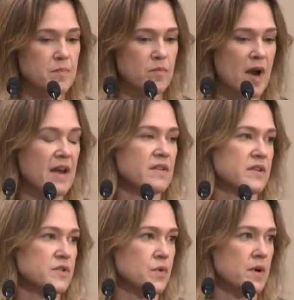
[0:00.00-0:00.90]

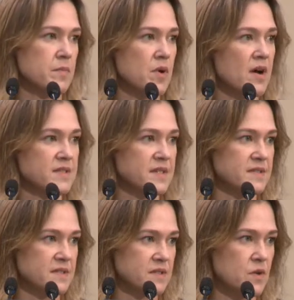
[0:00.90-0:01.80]
regulatory
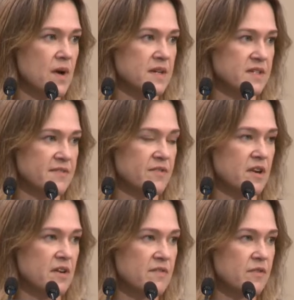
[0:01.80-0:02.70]
process is quite
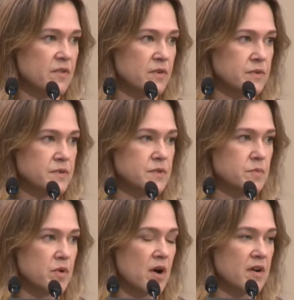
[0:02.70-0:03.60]
different for those two
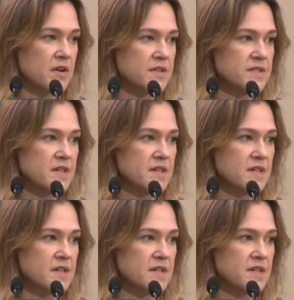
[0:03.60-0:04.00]
products.